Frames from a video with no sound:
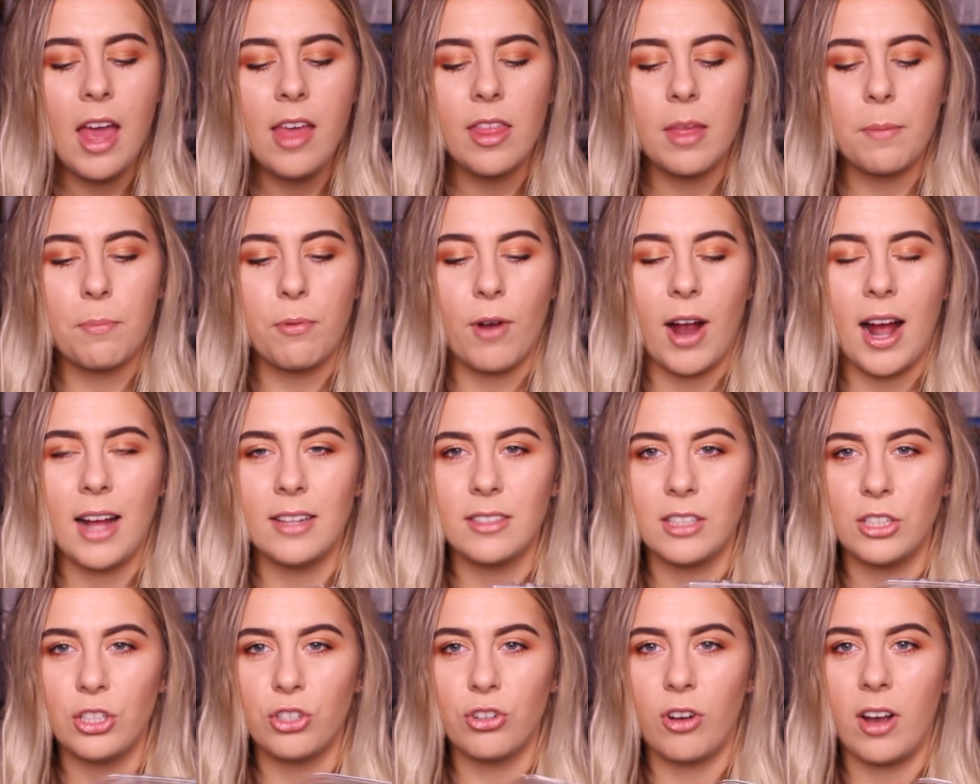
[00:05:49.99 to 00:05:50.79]
the
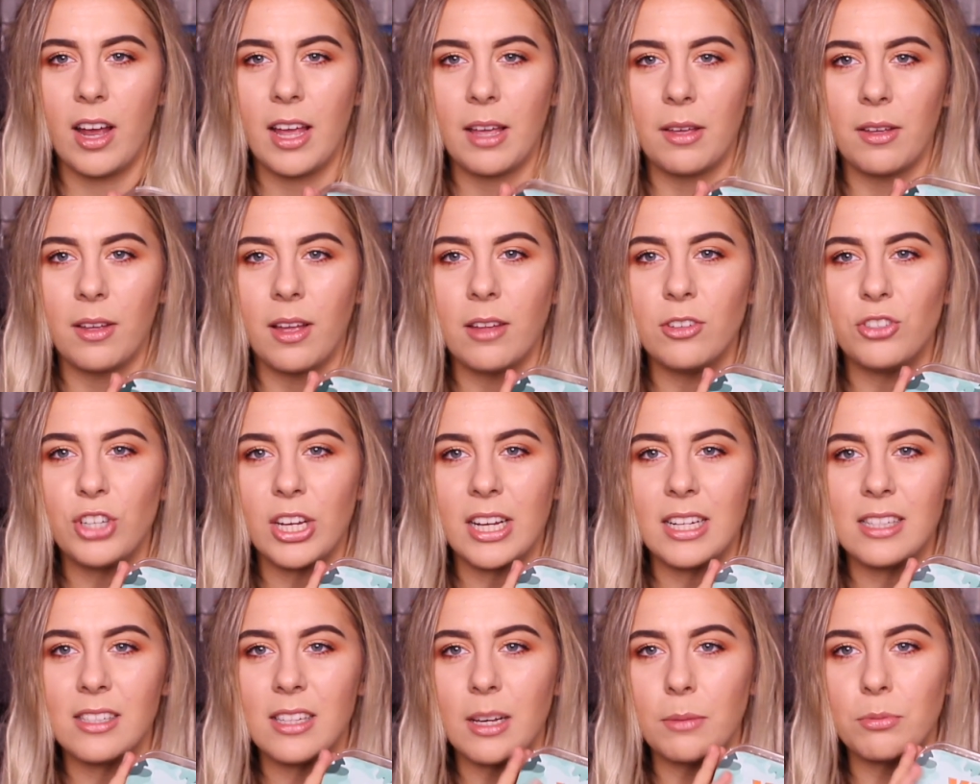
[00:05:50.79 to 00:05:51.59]
brands and trying
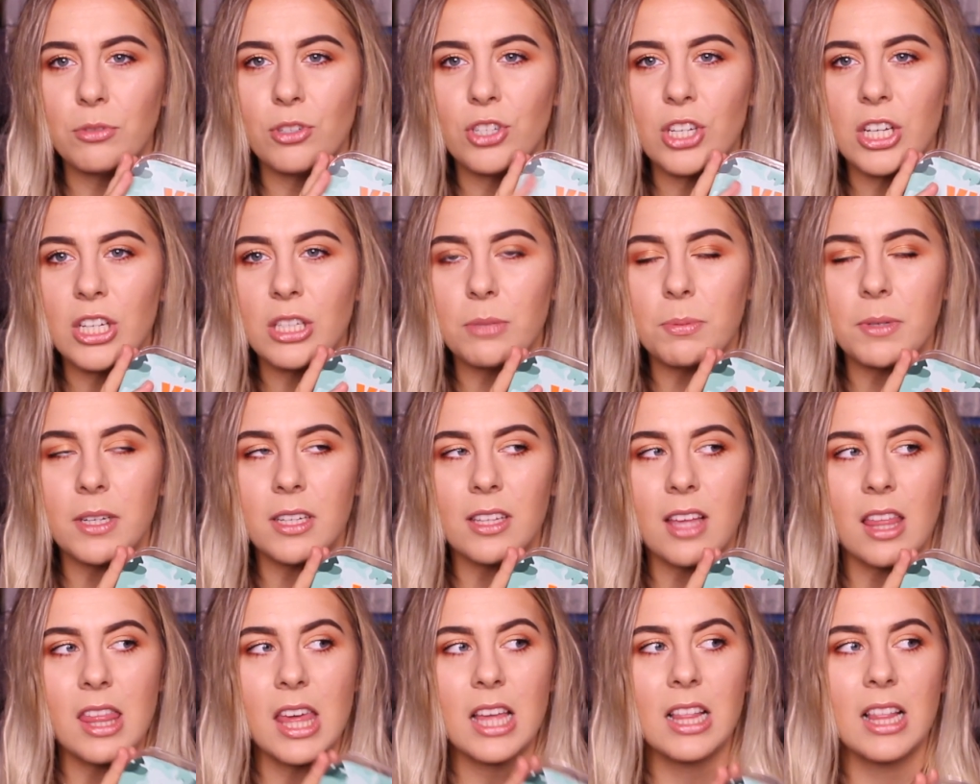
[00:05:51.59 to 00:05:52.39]
chicken substitutes
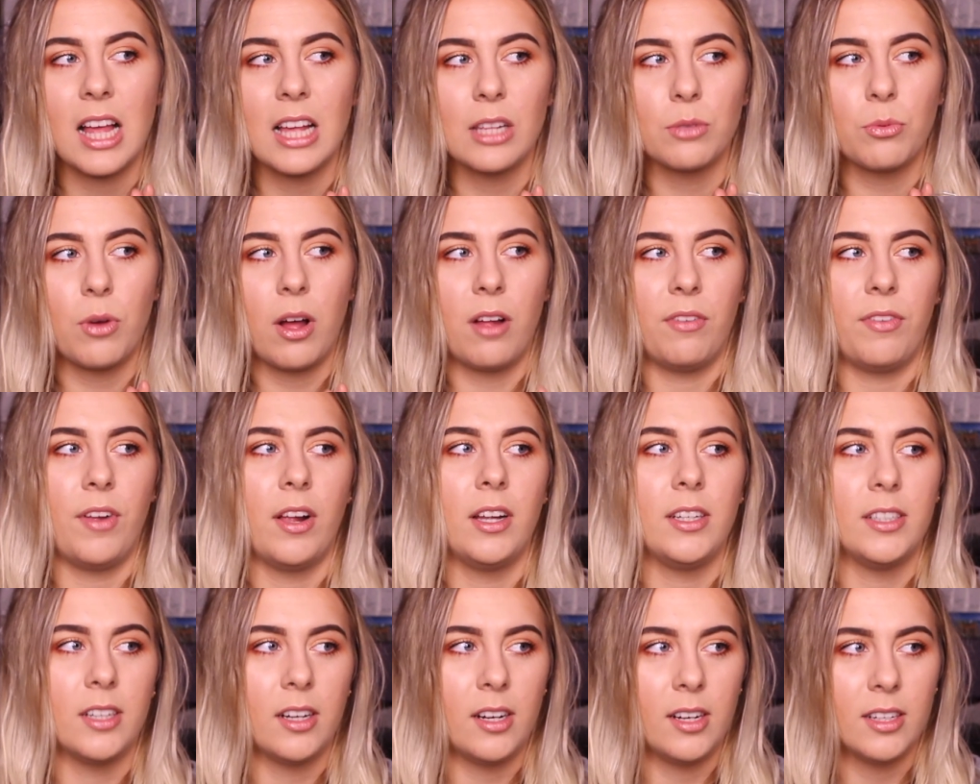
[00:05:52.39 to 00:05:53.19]
because I think that's what I'll
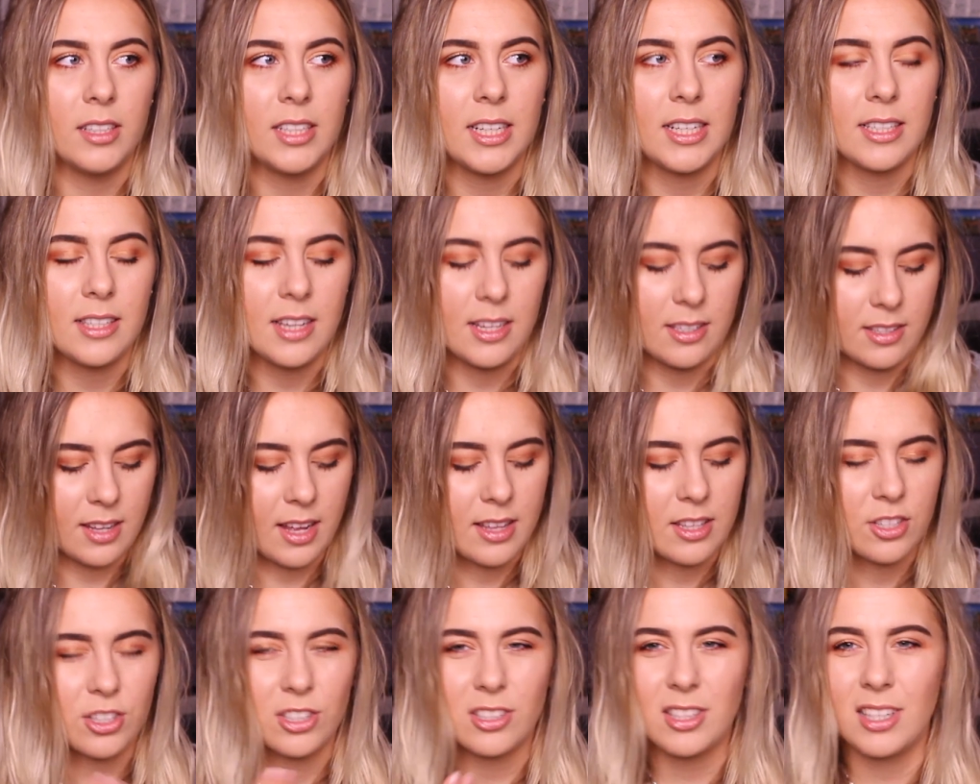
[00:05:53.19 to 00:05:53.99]
find hardest, is
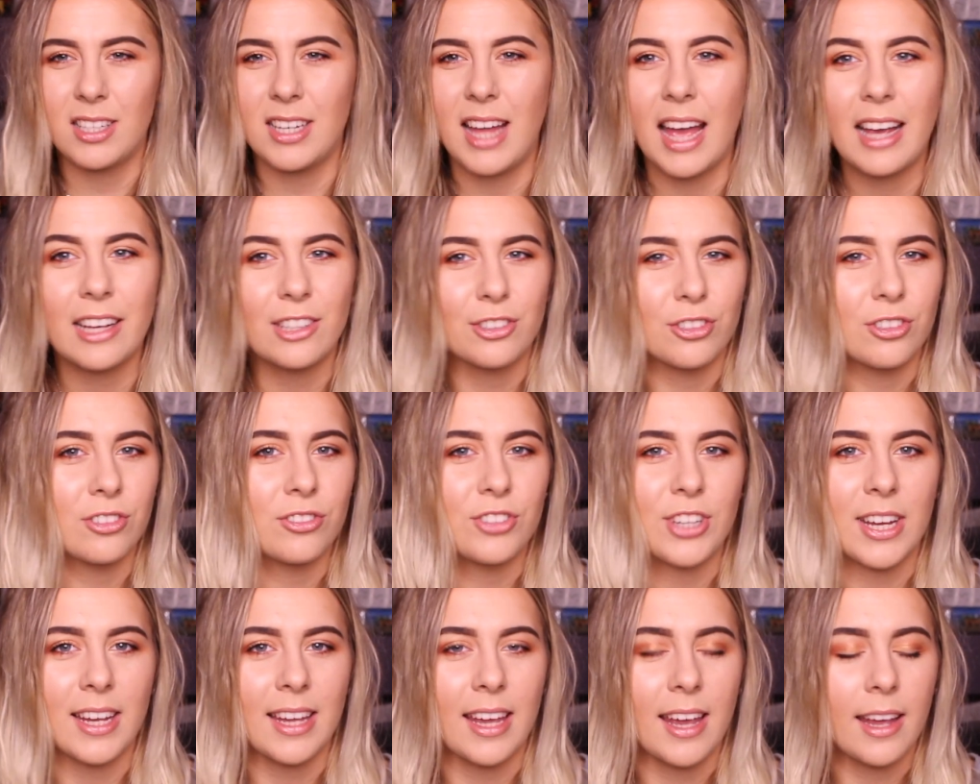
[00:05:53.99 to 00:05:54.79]
like just the texture
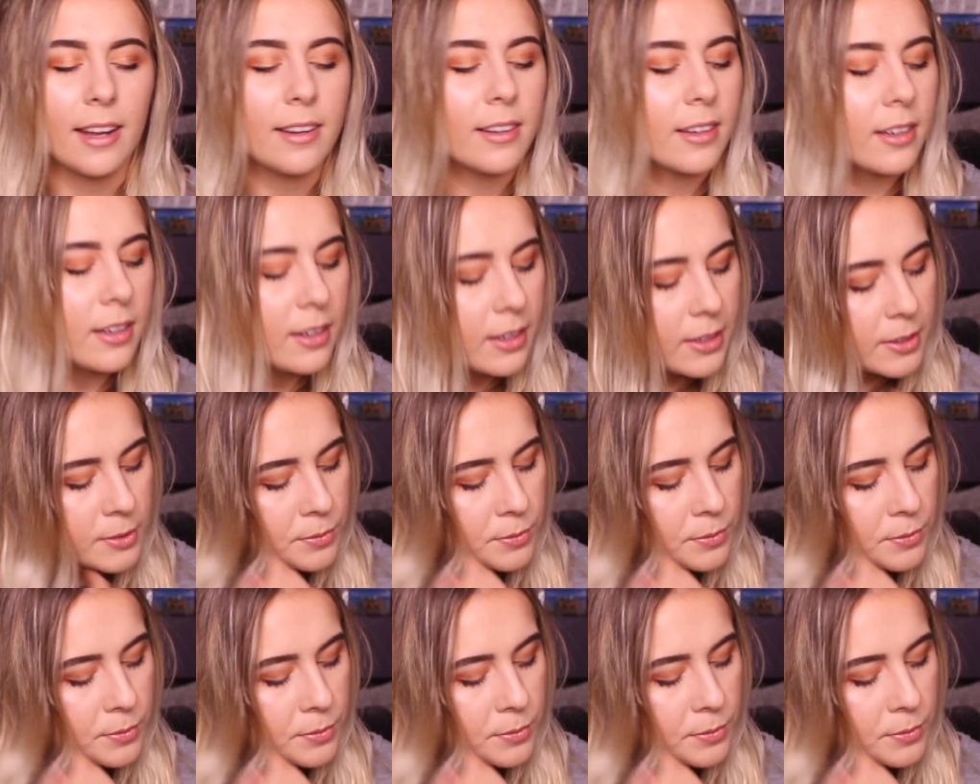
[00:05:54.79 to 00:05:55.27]
of chicken.